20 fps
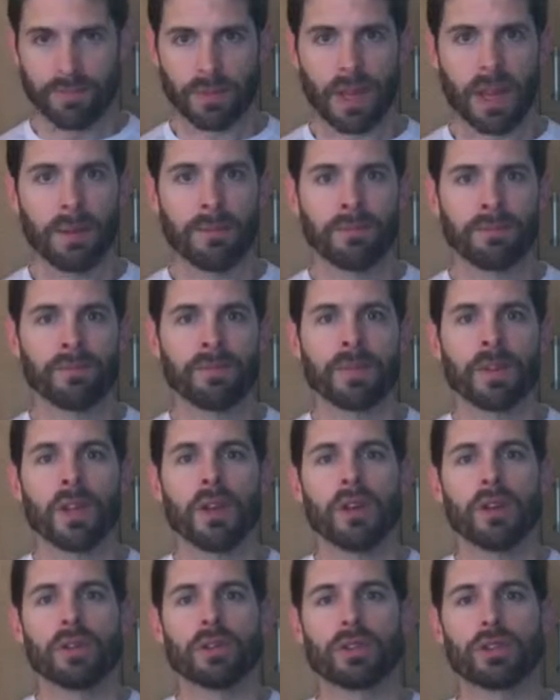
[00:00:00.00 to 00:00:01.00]
Okay,
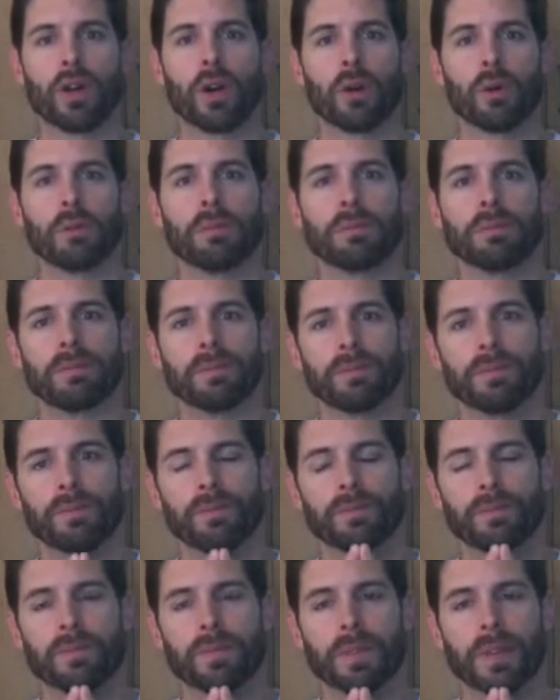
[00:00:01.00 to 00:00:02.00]
so
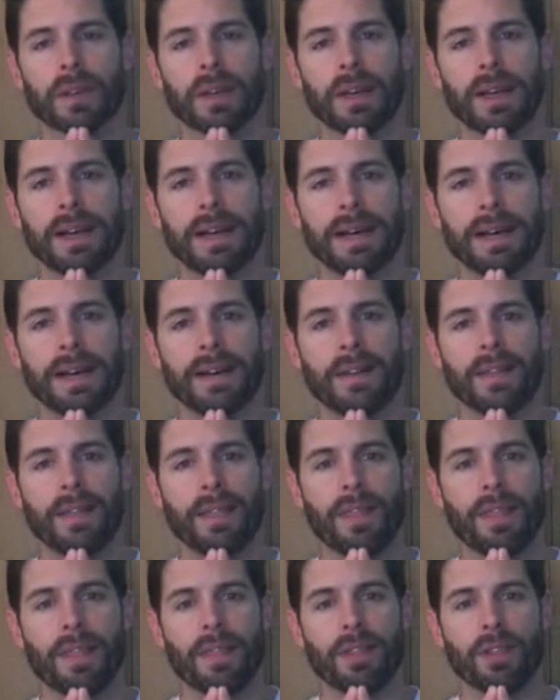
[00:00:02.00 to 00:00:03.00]

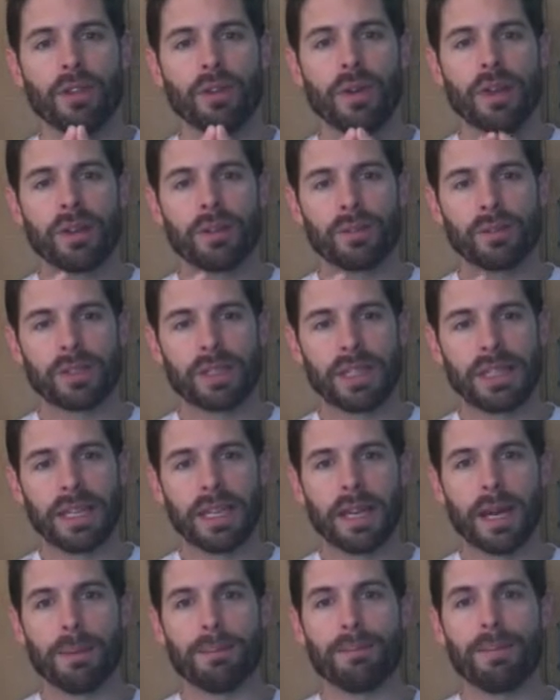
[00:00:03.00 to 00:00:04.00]
to
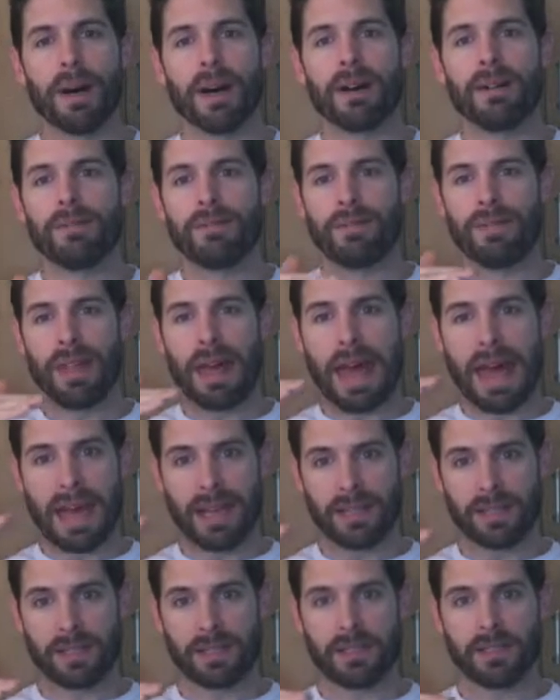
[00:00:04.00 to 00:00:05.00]
get above
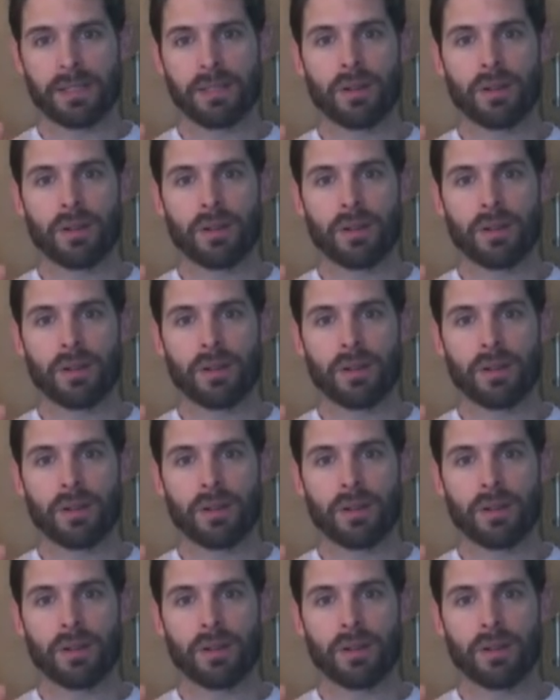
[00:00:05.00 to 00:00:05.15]
that,